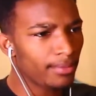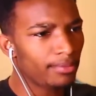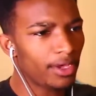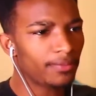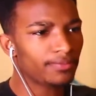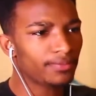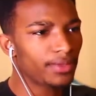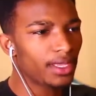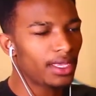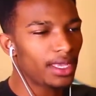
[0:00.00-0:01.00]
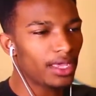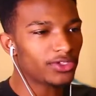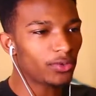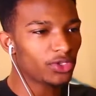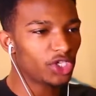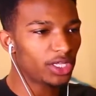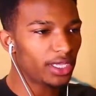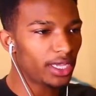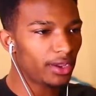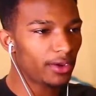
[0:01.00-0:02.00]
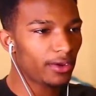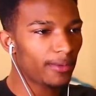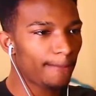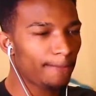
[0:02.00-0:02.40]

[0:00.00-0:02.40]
But yeah, so we're chilling here.